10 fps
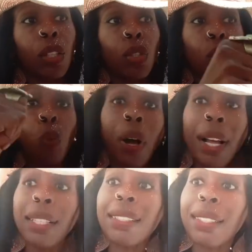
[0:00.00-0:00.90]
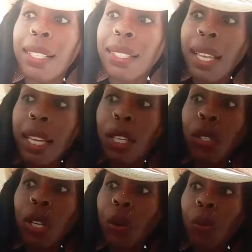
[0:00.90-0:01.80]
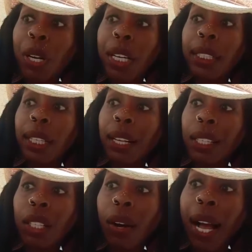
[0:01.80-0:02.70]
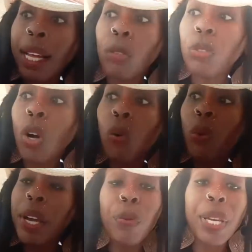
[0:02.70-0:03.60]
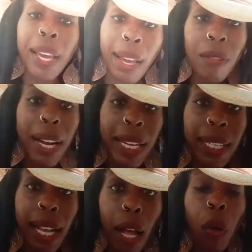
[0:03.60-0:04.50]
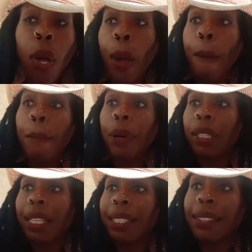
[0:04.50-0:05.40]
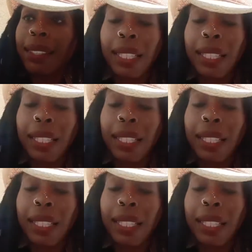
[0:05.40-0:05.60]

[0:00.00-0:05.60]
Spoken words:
The ones that say, you know what, I don't know where we at right now, but let's